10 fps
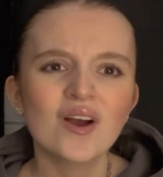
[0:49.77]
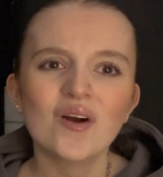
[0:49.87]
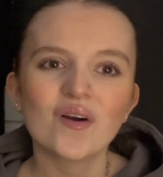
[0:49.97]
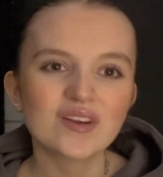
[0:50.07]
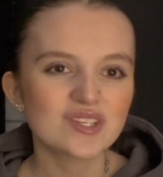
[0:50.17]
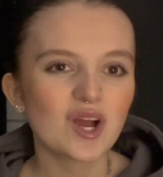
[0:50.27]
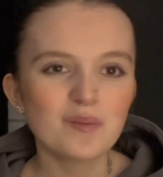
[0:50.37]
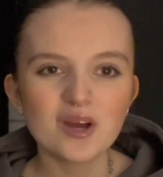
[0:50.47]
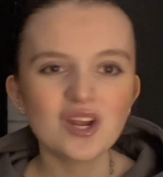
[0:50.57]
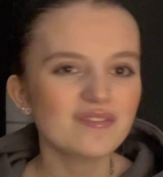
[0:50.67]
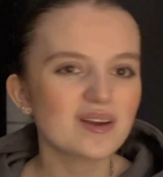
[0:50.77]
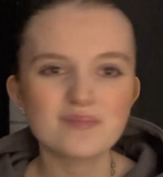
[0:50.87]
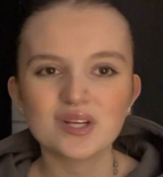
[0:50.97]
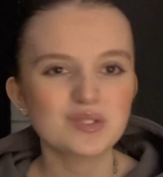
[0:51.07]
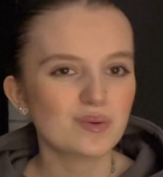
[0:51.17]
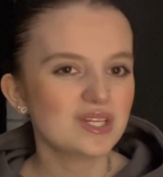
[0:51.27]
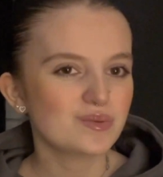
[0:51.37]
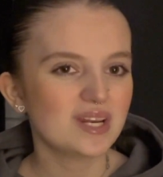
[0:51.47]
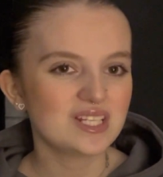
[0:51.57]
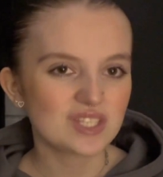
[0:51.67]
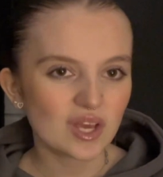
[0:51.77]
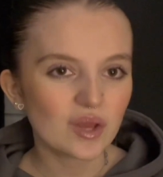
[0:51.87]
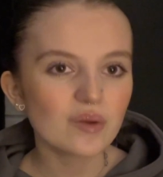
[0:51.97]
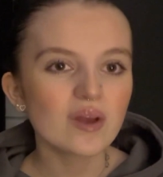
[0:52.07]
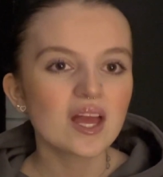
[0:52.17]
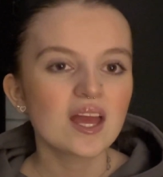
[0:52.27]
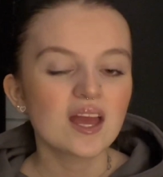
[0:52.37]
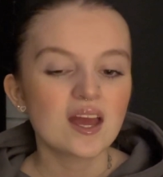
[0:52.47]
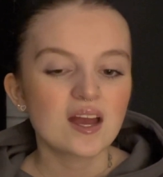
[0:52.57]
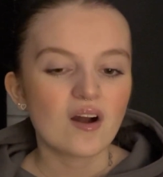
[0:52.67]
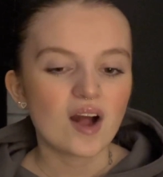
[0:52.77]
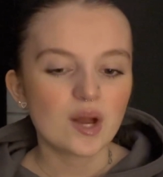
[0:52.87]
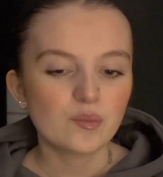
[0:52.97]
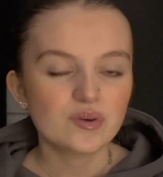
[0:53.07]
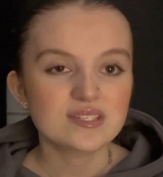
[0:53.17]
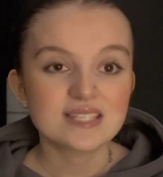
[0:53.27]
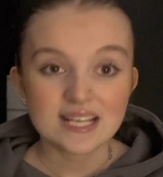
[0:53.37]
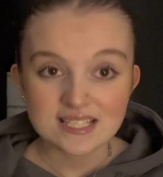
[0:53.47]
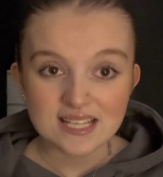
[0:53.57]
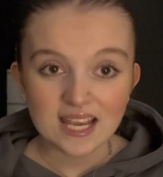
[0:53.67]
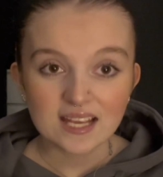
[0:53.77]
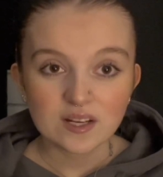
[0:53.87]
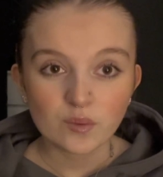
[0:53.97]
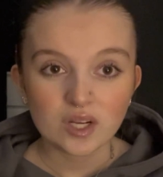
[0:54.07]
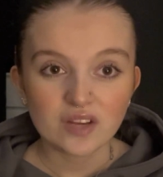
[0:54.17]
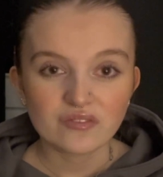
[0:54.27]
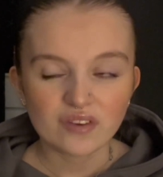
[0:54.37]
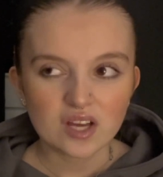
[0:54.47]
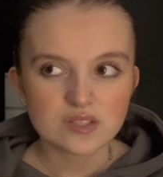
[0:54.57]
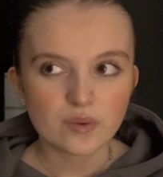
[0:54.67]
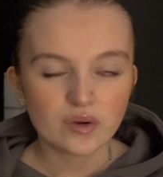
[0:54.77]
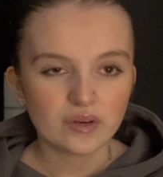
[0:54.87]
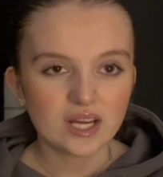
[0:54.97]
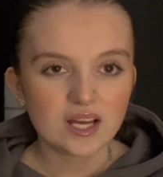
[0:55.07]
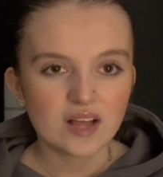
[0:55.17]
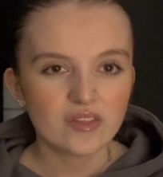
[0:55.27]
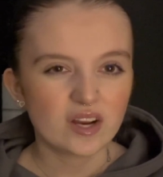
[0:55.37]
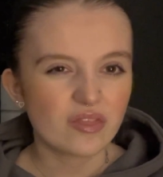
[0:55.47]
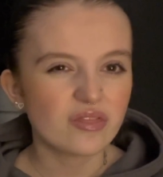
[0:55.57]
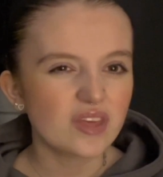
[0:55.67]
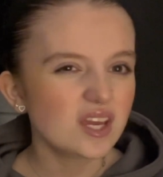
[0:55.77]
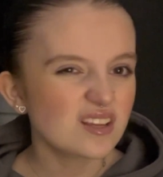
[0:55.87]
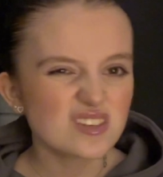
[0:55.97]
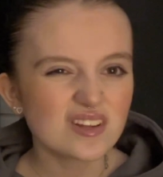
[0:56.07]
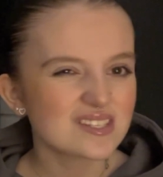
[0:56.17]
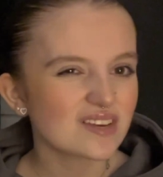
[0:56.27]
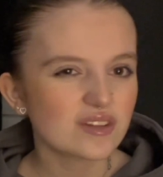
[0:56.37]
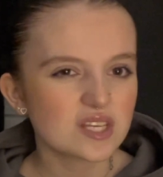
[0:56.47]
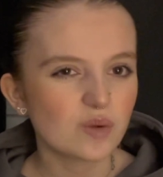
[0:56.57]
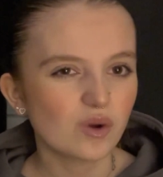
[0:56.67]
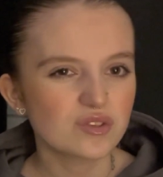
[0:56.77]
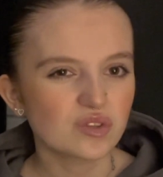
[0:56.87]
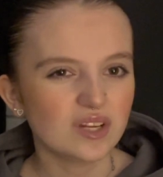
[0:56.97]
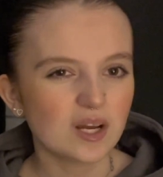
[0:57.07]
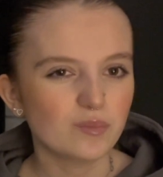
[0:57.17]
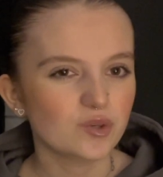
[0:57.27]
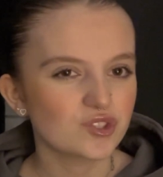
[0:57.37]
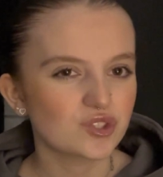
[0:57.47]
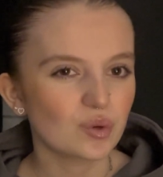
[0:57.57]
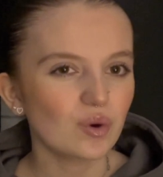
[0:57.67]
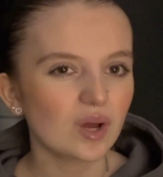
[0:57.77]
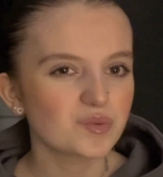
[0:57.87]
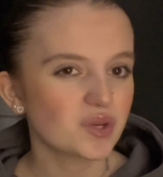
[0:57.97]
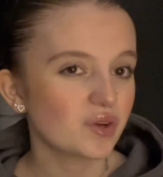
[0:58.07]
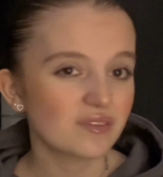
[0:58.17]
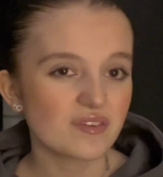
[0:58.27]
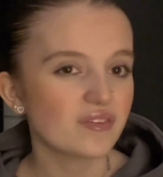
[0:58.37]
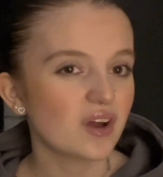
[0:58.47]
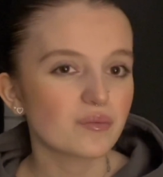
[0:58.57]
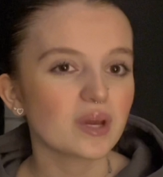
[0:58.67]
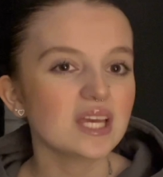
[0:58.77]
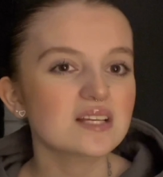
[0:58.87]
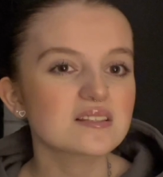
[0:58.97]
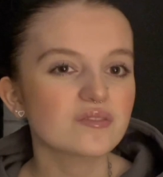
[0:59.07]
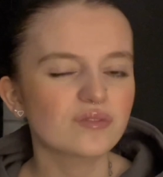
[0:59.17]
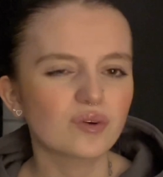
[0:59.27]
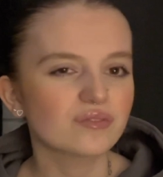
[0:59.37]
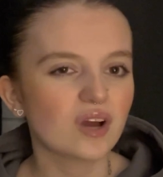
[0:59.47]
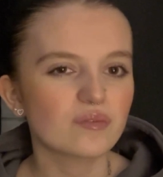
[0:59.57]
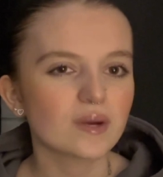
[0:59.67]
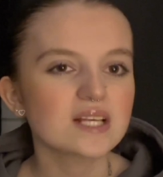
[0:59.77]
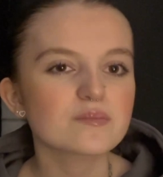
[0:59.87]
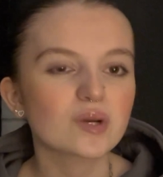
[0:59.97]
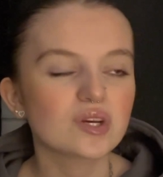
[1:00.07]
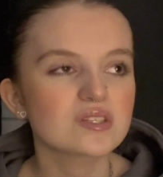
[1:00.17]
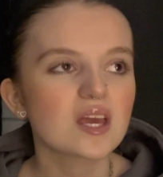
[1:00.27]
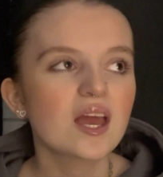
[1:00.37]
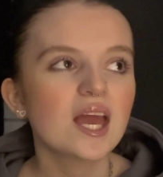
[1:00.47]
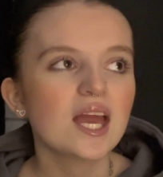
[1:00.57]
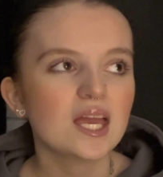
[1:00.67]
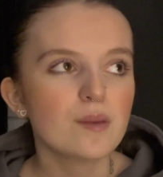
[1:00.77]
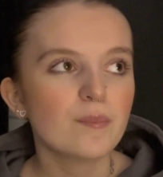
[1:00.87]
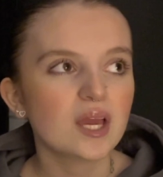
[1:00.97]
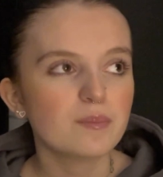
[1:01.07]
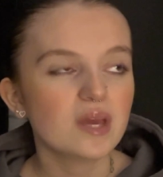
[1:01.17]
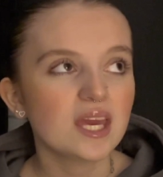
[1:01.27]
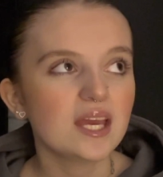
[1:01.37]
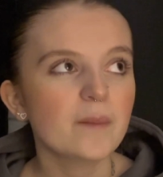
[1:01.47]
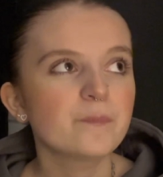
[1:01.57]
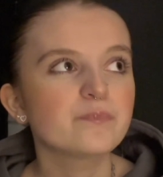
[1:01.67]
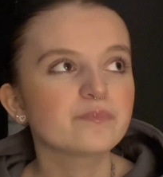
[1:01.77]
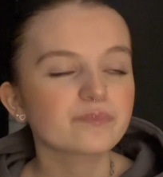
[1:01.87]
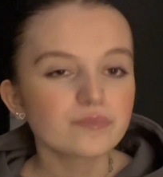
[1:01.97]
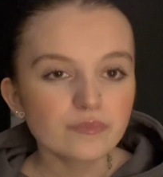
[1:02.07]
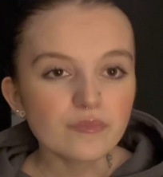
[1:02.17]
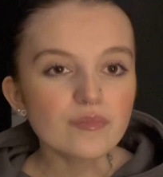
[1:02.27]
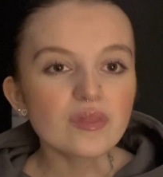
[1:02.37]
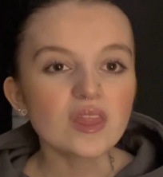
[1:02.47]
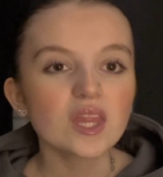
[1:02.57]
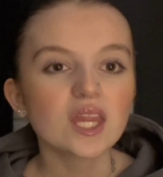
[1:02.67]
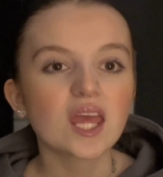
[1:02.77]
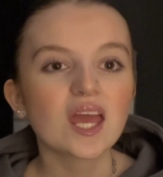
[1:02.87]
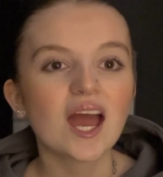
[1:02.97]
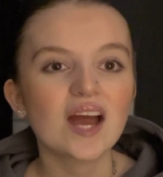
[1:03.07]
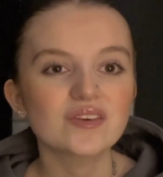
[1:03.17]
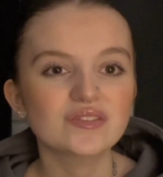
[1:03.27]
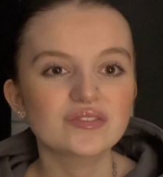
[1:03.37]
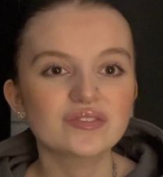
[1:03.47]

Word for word: October, November 2022 I was 16 when I first went on it and then I think I turned 17 whilst on it I'm not sure I was only on it for five weeks four to five weeks because it made me have